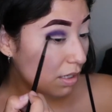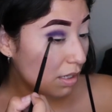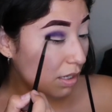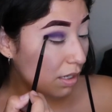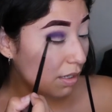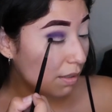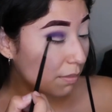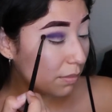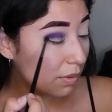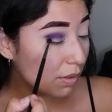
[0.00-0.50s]

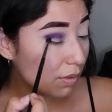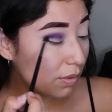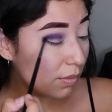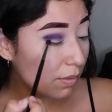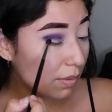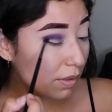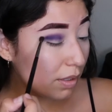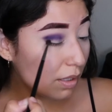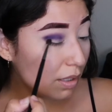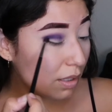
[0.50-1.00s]
I'm
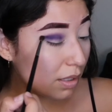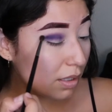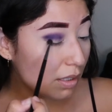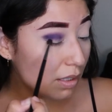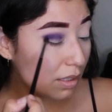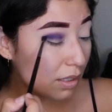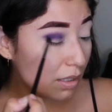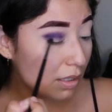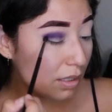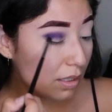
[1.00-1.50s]
going
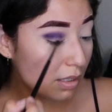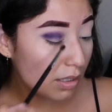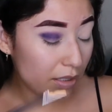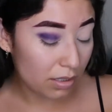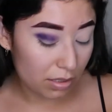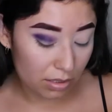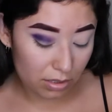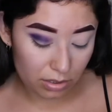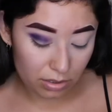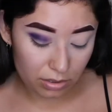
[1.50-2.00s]

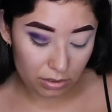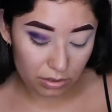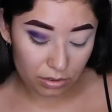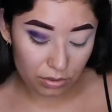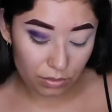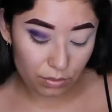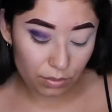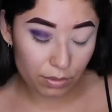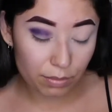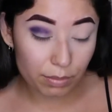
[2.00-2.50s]

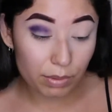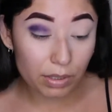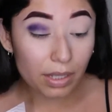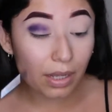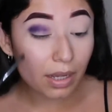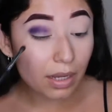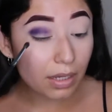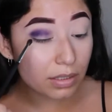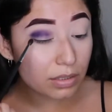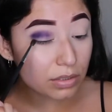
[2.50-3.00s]
to
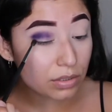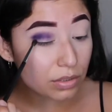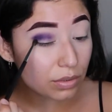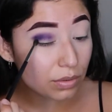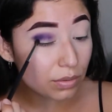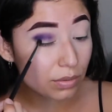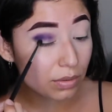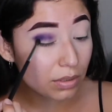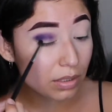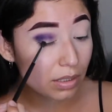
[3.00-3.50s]
apply it
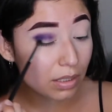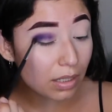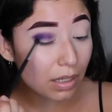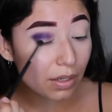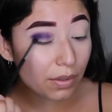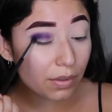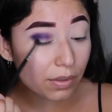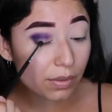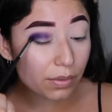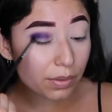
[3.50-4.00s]
to the
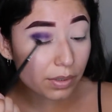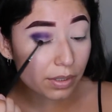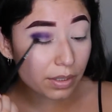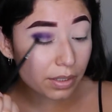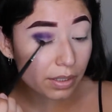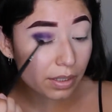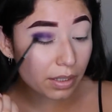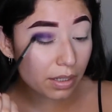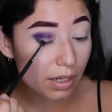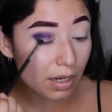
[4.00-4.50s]
outer corner
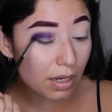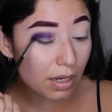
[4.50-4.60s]
here.